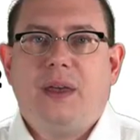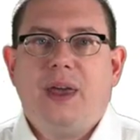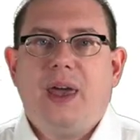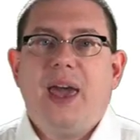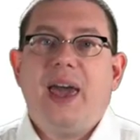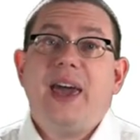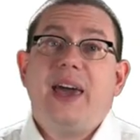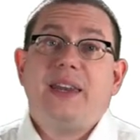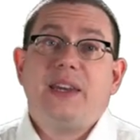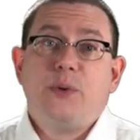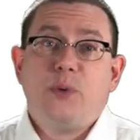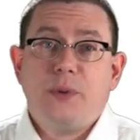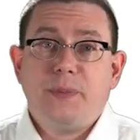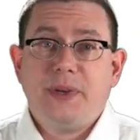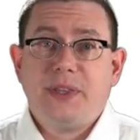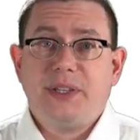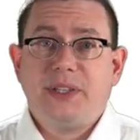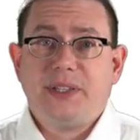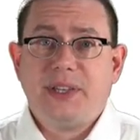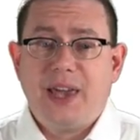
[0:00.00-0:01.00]
And it would
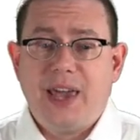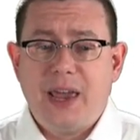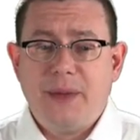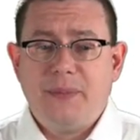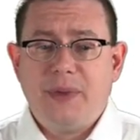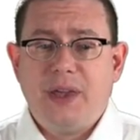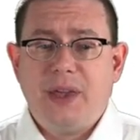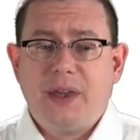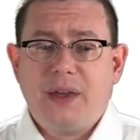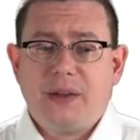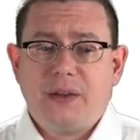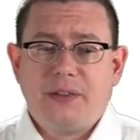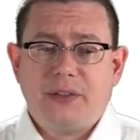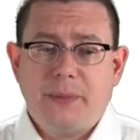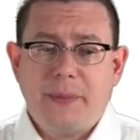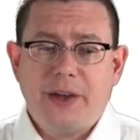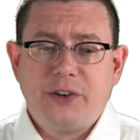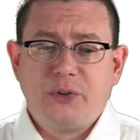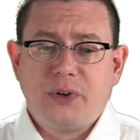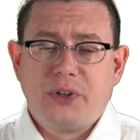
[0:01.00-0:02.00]
be the same
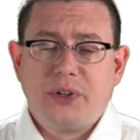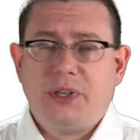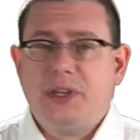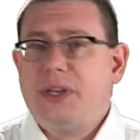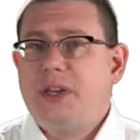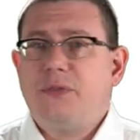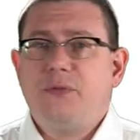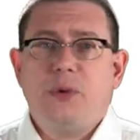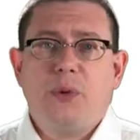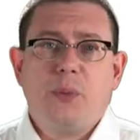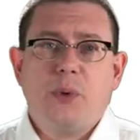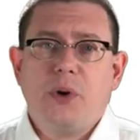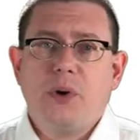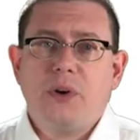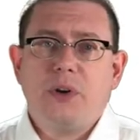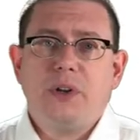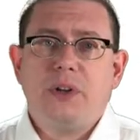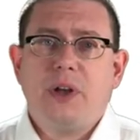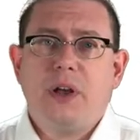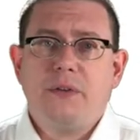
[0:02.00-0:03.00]
symmetrically if we were